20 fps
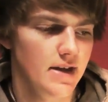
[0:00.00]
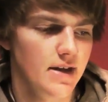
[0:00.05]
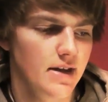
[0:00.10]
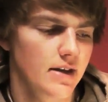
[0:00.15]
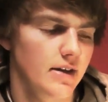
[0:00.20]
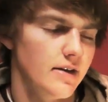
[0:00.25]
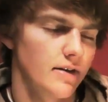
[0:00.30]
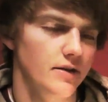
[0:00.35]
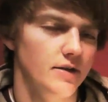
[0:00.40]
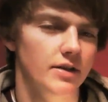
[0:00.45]

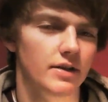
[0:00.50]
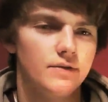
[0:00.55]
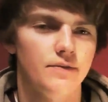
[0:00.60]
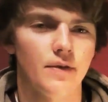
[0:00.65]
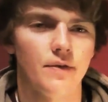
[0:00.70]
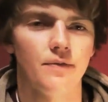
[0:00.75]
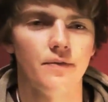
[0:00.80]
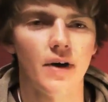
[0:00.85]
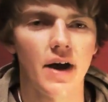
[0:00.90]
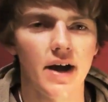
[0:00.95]
you know, just for
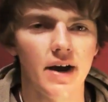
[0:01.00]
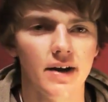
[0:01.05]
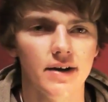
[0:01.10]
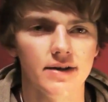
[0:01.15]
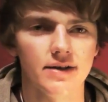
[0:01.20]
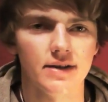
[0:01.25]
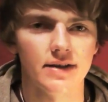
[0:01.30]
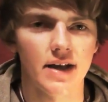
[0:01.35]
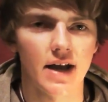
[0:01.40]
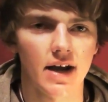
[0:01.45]

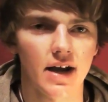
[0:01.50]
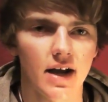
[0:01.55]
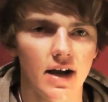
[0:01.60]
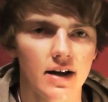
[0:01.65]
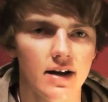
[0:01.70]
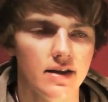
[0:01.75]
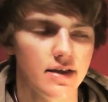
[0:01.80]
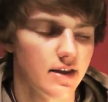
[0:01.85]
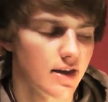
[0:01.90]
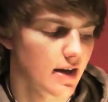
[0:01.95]
fires and that kind
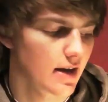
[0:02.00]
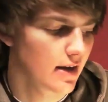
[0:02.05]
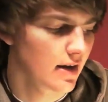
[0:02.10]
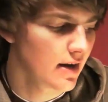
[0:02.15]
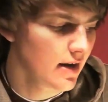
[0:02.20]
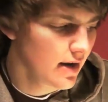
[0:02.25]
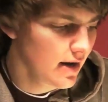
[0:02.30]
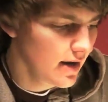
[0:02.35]
of thing.